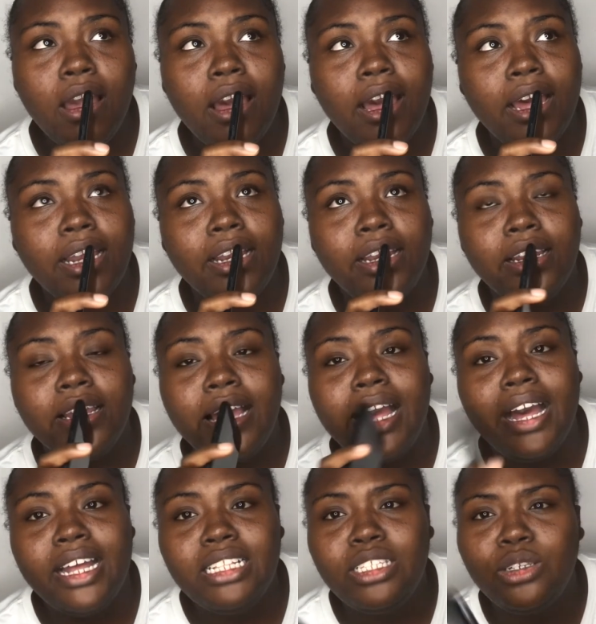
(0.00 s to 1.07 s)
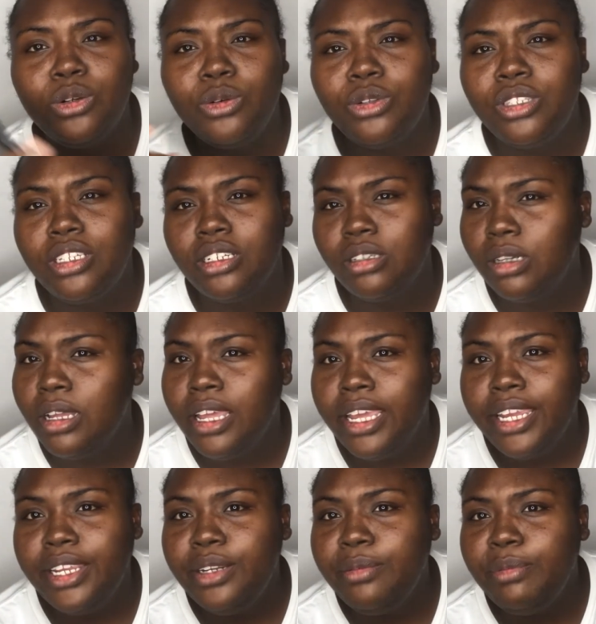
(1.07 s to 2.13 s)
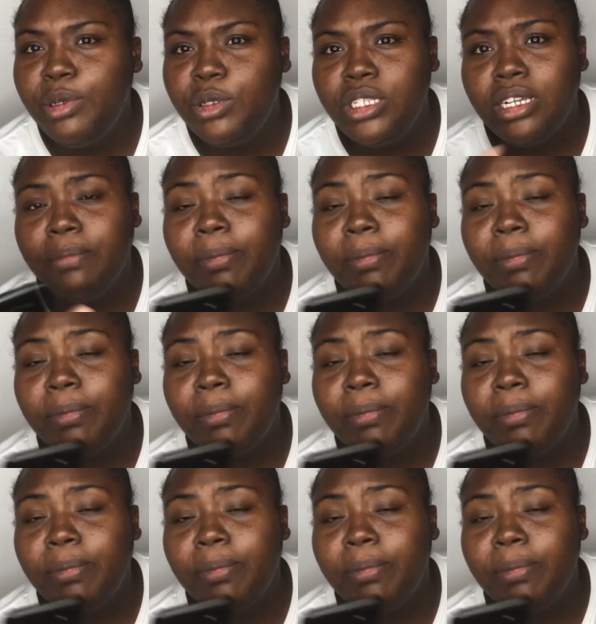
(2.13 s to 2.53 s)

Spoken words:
and I had to go to Hidden Beauty